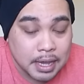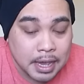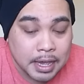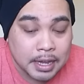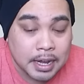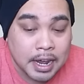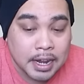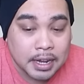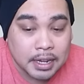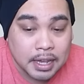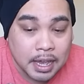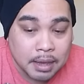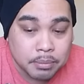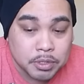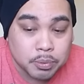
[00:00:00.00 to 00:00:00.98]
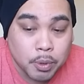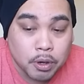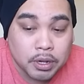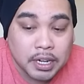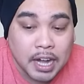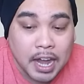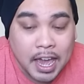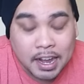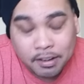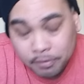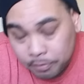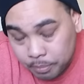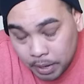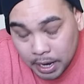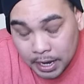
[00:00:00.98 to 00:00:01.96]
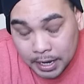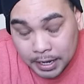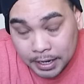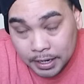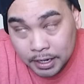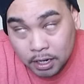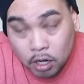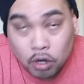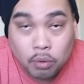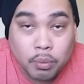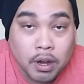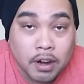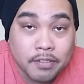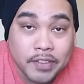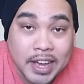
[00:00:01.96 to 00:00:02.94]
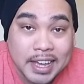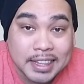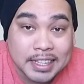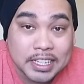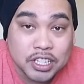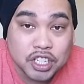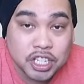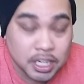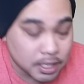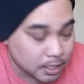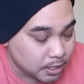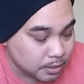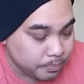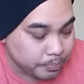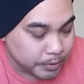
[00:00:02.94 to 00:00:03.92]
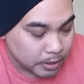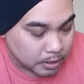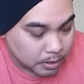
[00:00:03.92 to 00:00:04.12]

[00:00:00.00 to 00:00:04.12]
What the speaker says: and I am smoking out of my Omar Violin chiller.